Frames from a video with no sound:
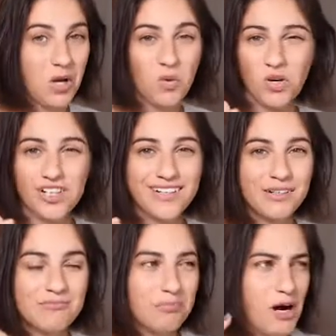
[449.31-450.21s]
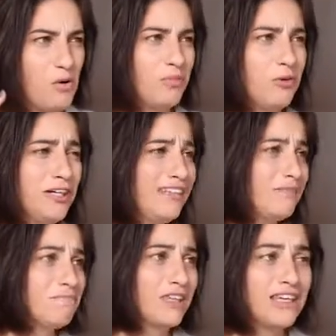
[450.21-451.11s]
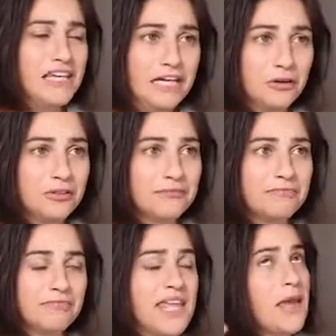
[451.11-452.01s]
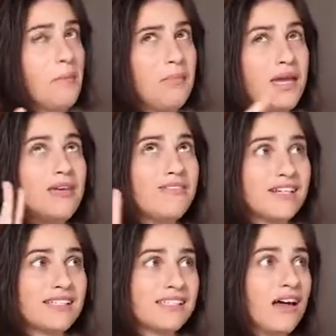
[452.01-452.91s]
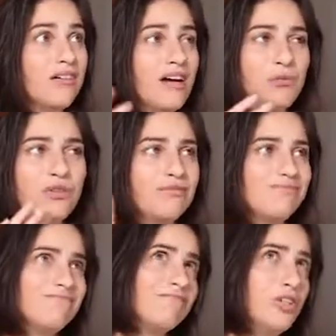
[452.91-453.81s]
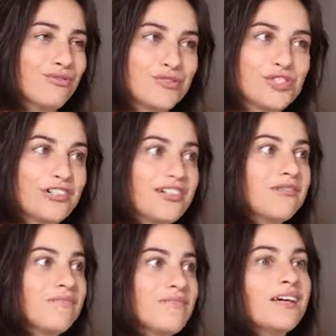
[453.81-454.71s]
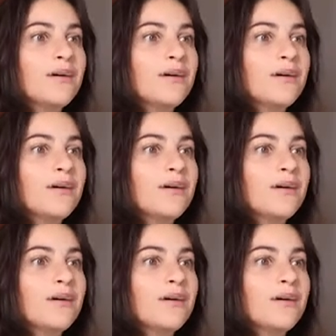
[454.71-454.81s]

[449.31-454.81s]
Word, PowerPoint, Keynote, maybe even Excel, I wouldn't know for sure.